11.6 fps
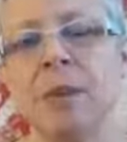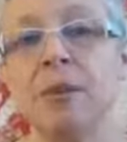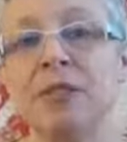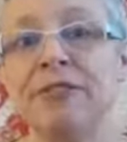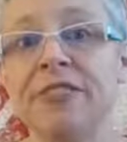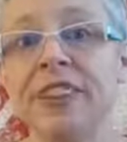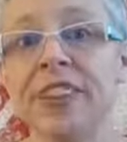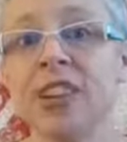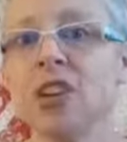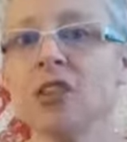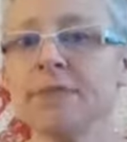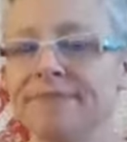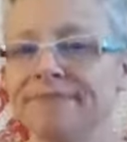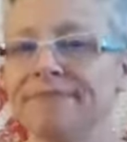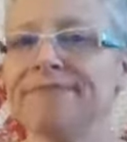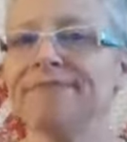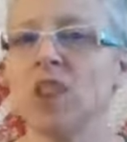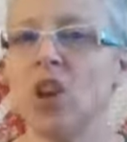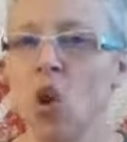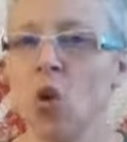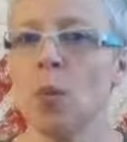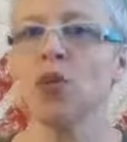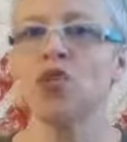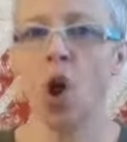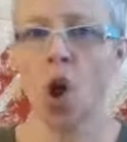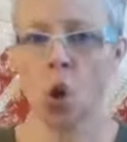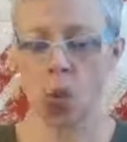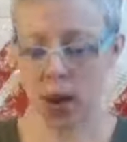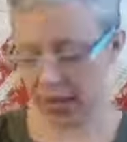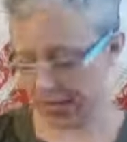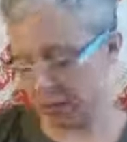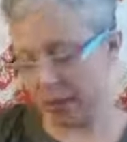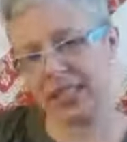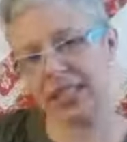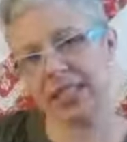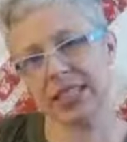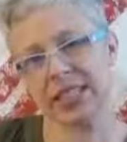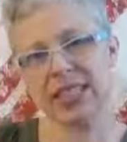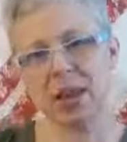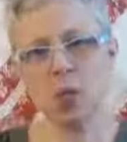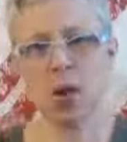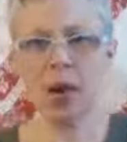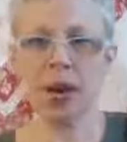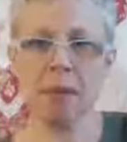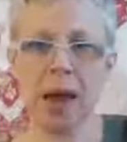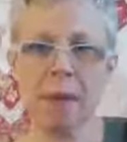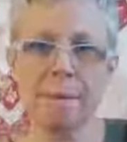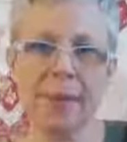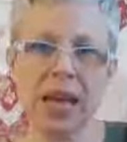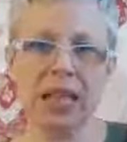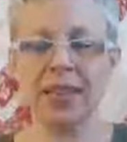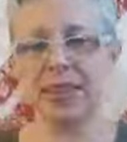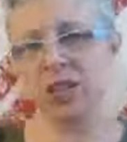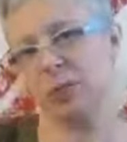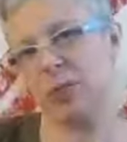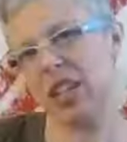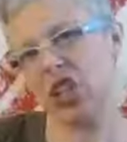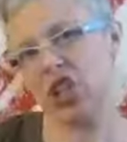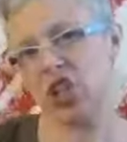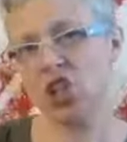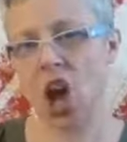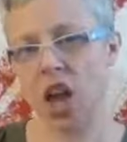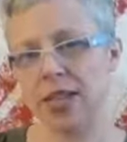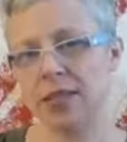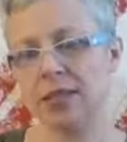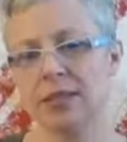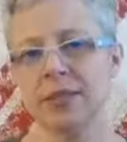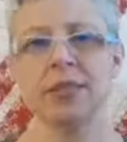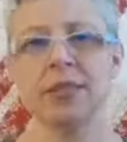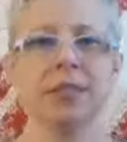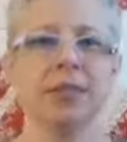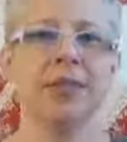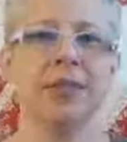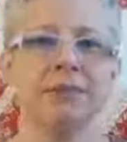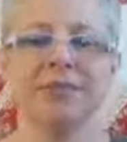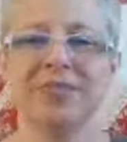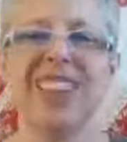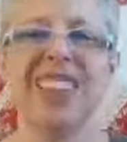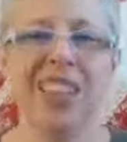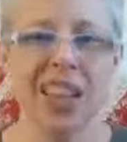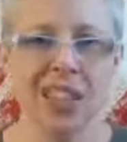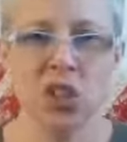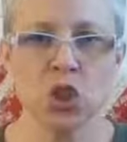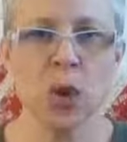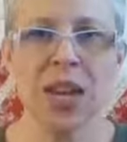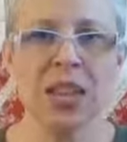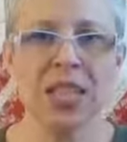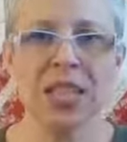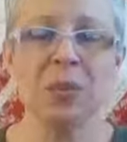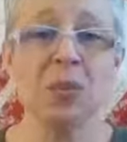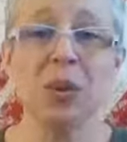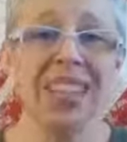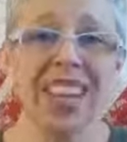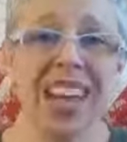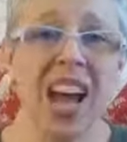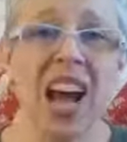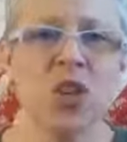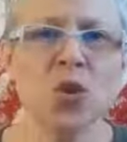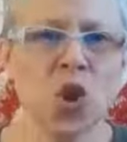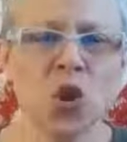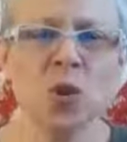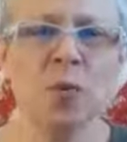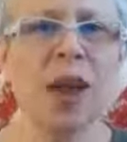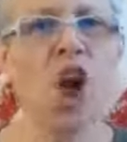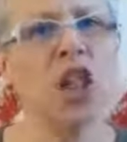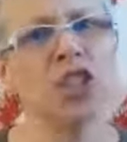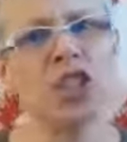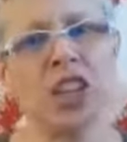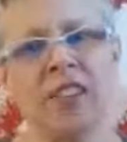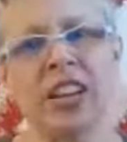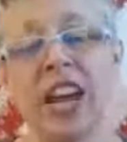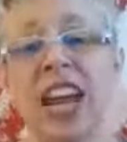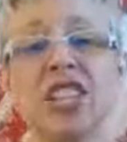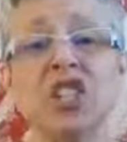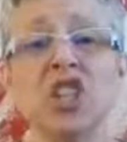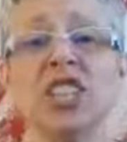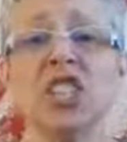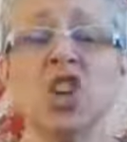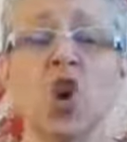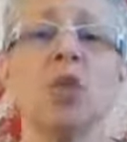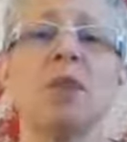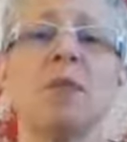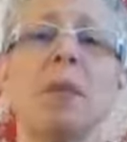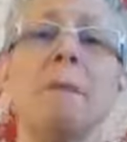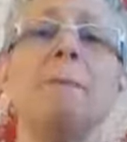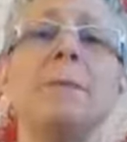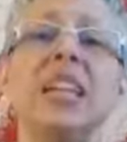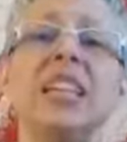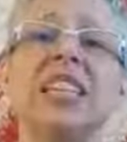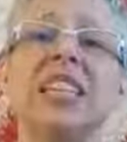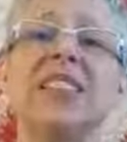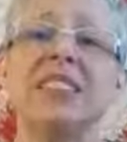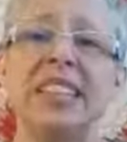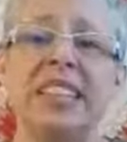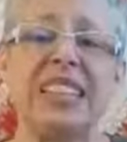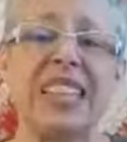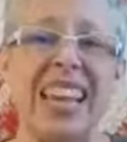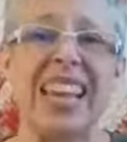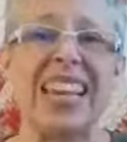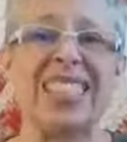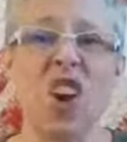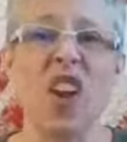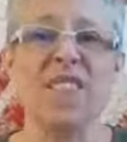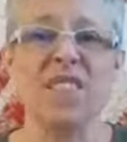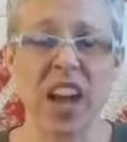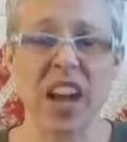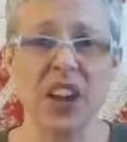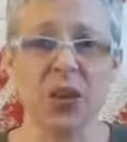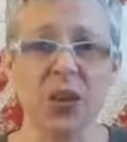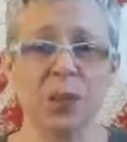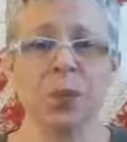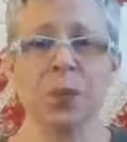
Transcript: But fear almost always means that somewhere in my belly there's been a shot. I think it's adrenaline, but really, I don't know the biology of it. I just know that my belly feels like it's on fire.